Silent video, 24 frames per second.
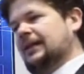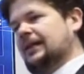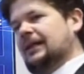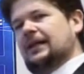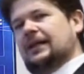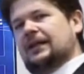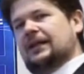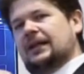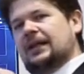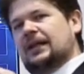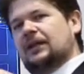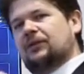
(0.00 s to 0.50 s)

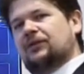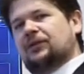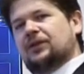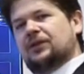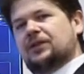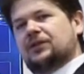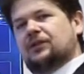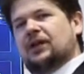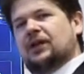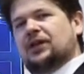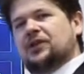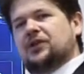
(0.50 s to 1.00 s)
an
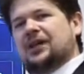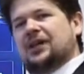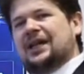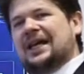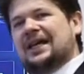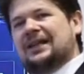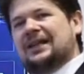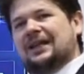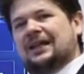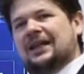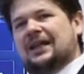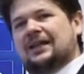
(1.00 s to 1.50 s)
infrastructure
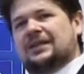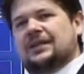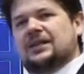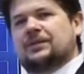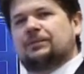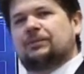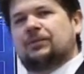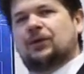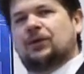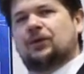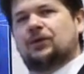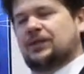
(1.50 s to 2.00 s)
analysis
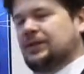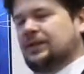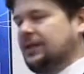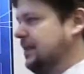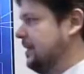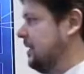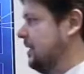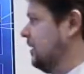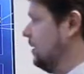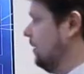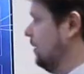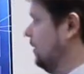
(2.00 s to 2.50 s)

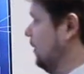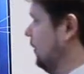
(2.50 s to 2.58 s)
process